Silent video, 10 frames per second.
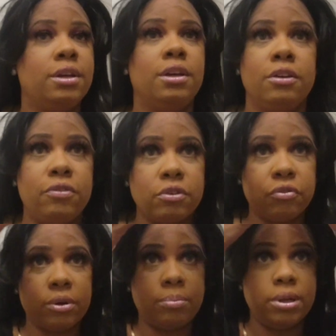feel free to
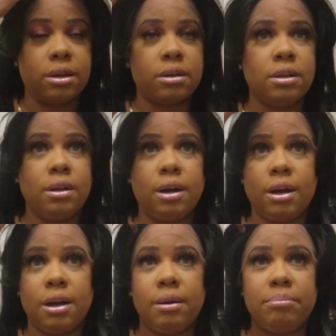pluck.
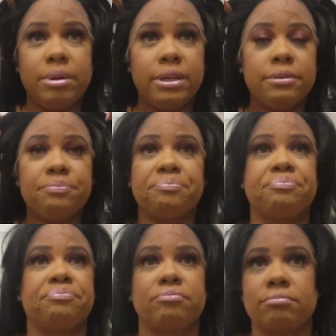But
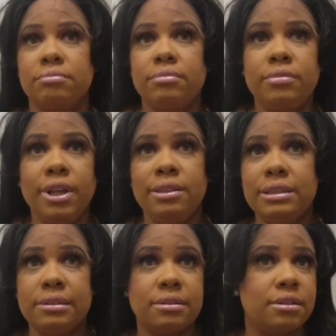this
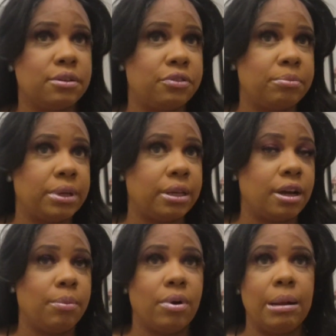looks good for me. I'll
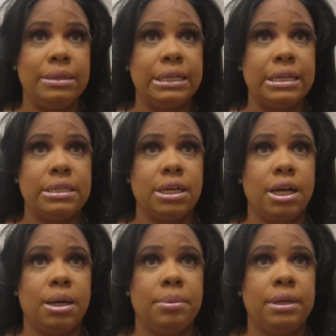probably end
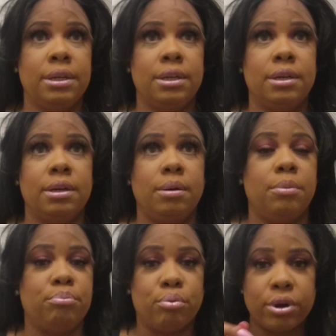up
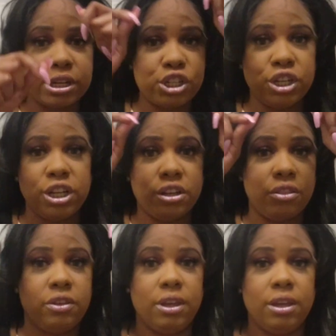brushing
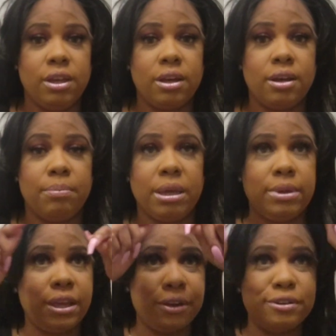the baby
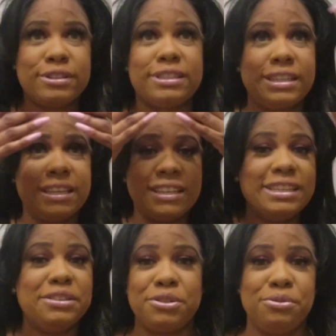hairs
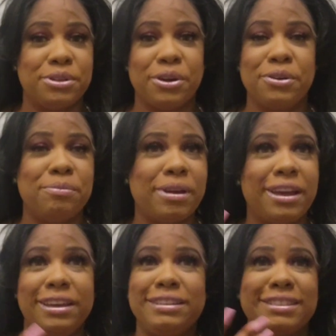into the curtain
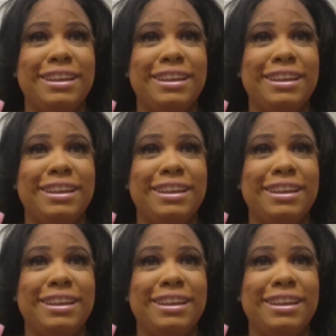bangs.